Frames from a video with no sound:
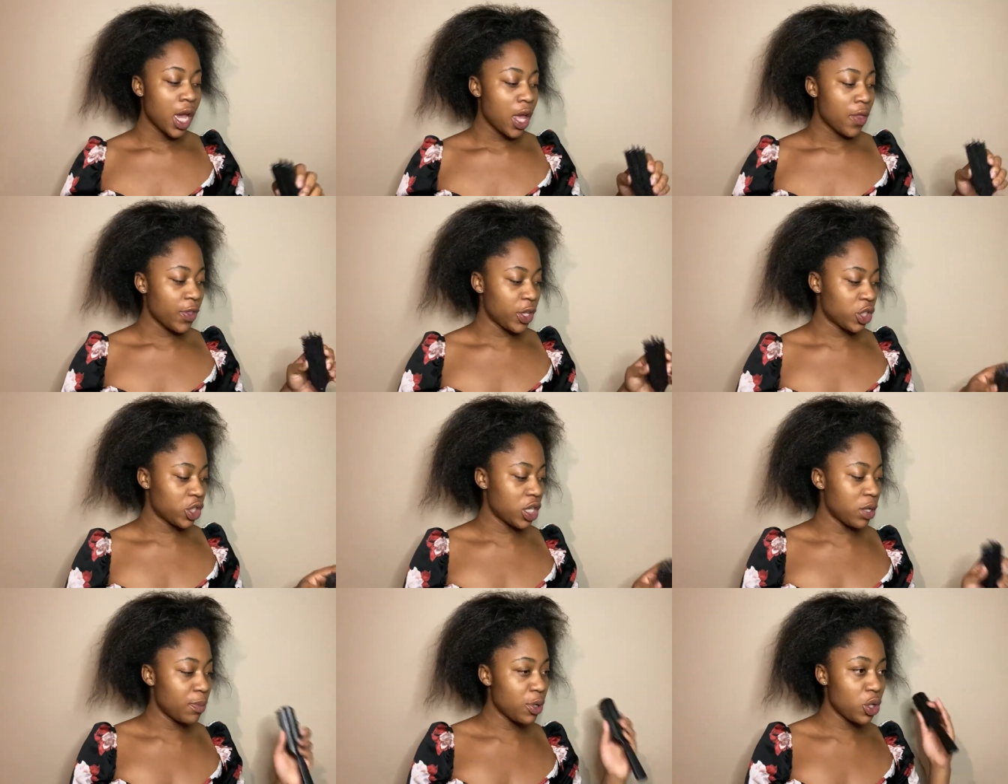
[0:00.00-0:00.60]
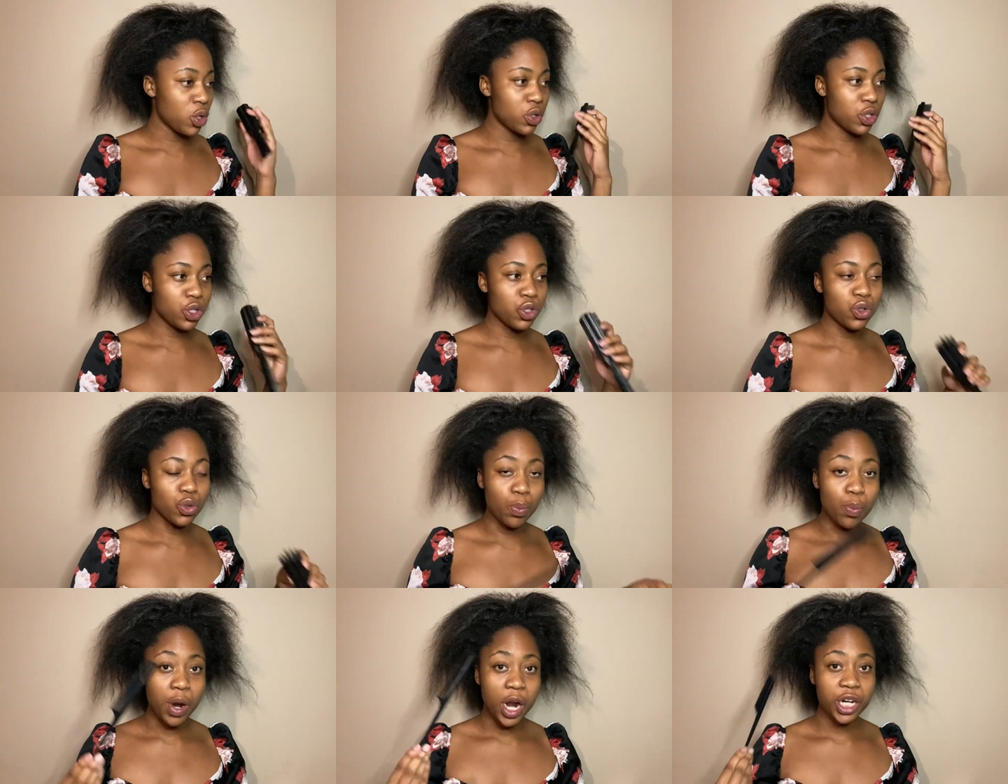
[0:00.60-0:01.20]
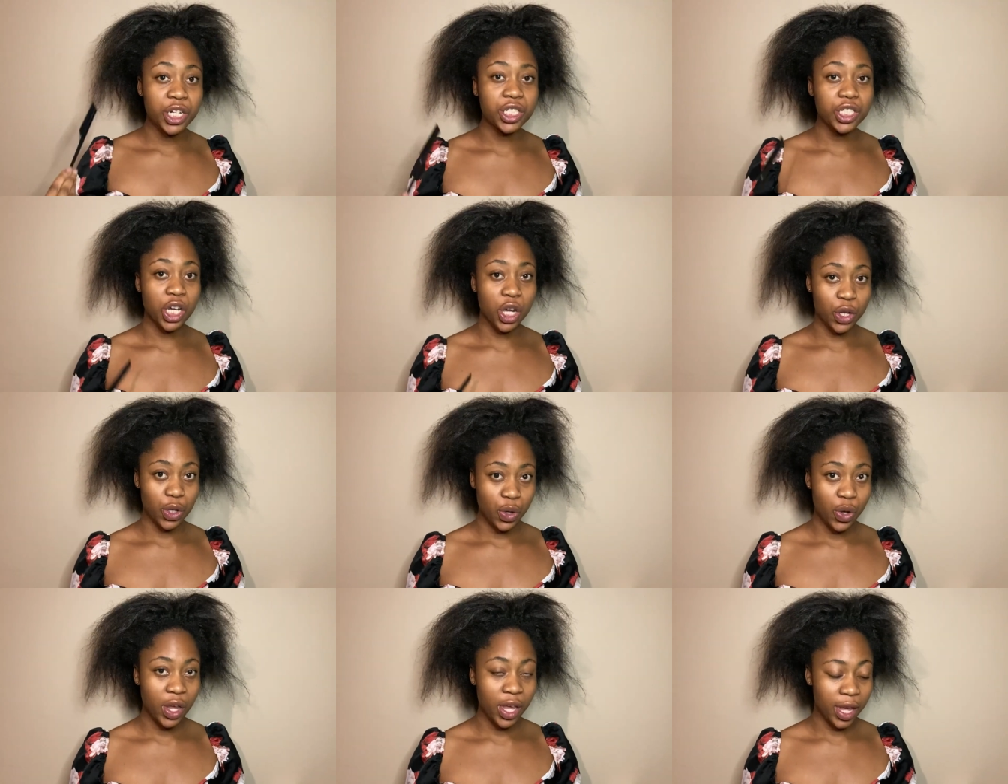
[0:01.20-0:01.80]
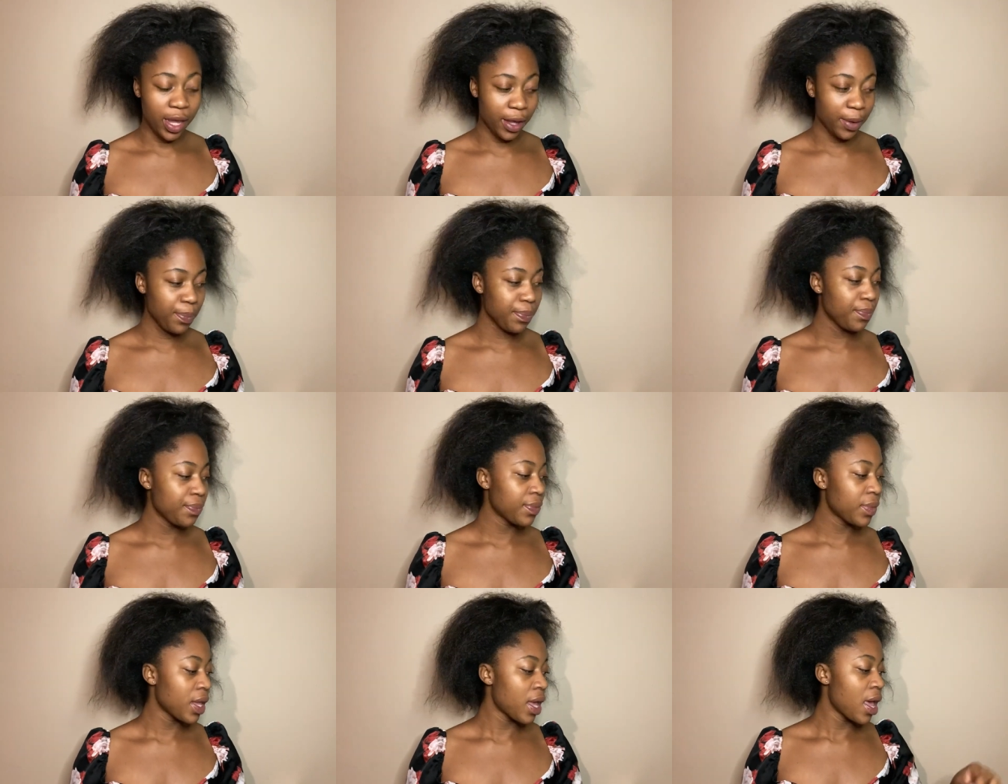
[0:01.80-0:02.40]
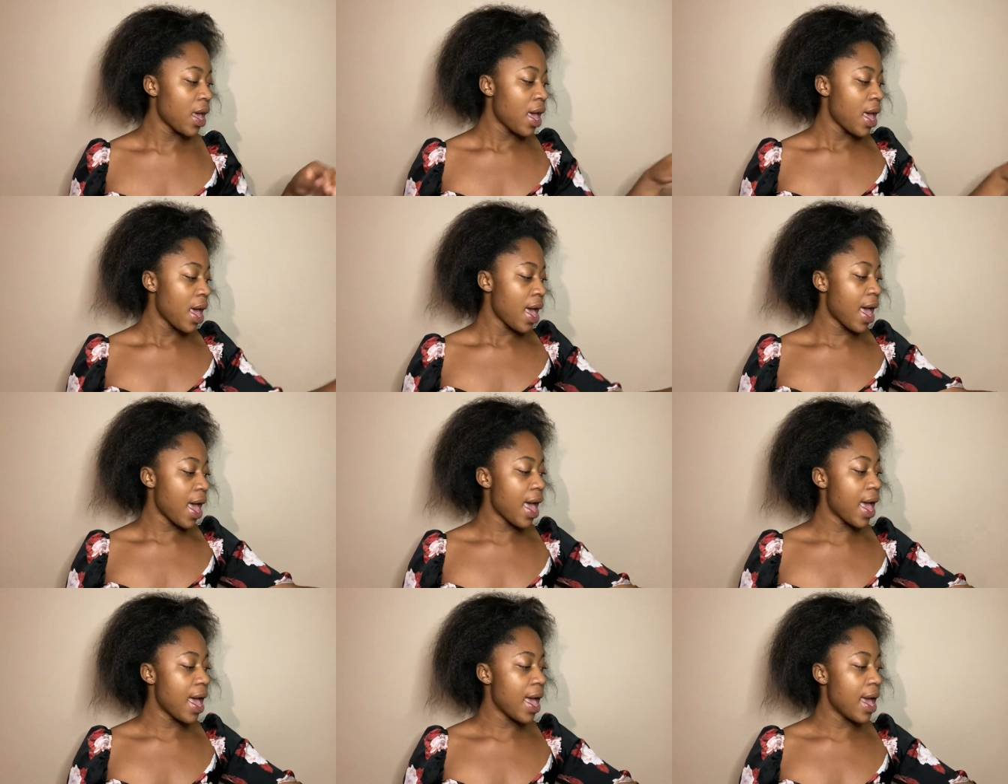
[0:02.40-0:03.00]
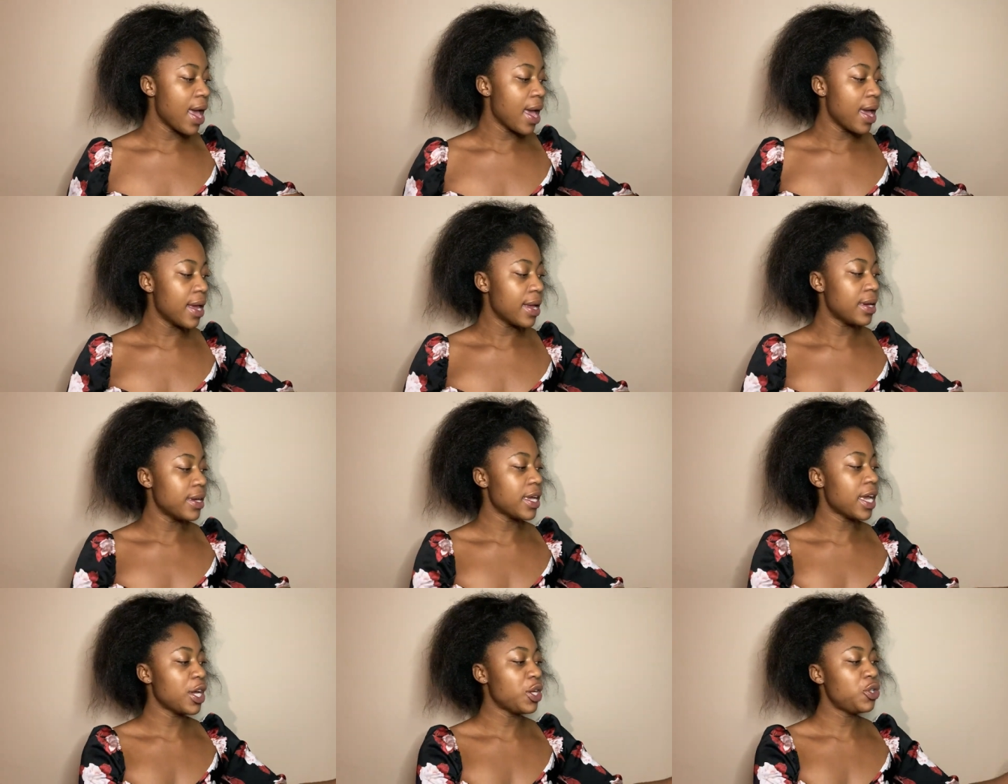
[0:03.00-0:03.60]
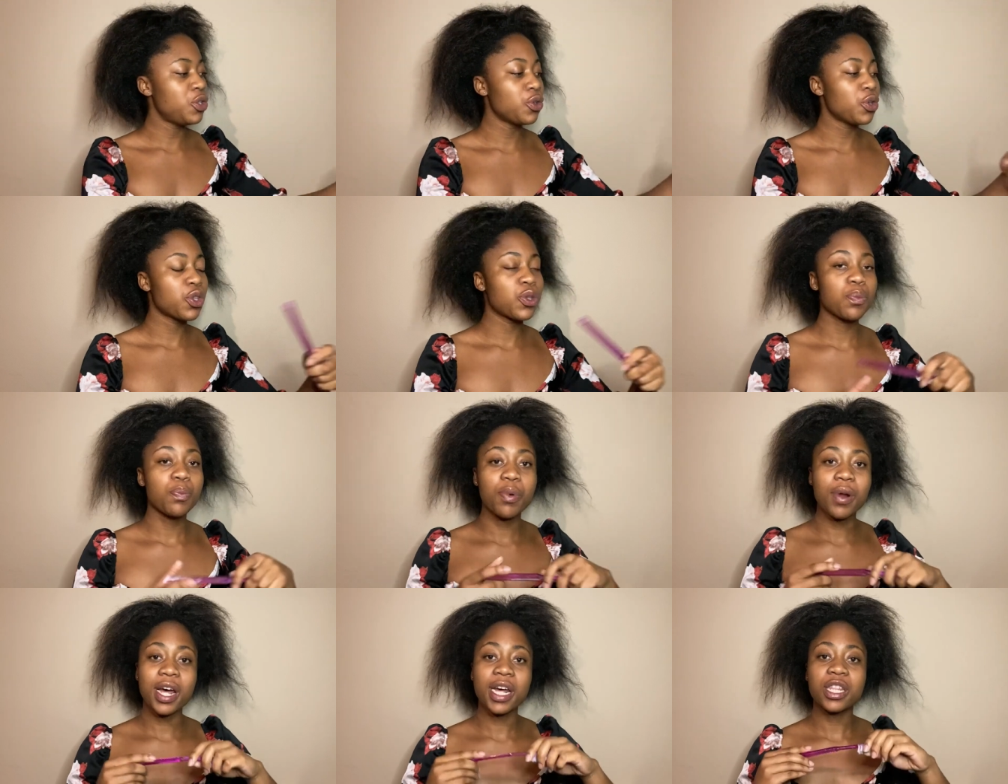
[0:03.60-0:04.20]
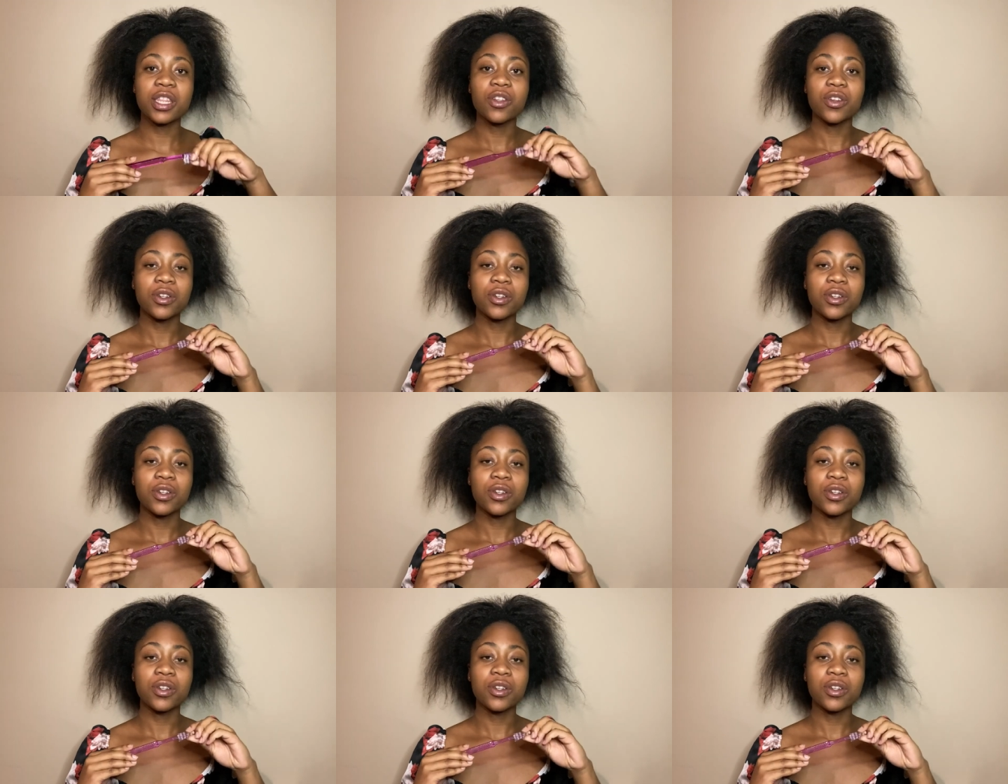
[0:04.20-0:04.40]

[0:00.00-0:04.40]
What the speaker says: that you're going to be using to brush down your hair, and a toothbrush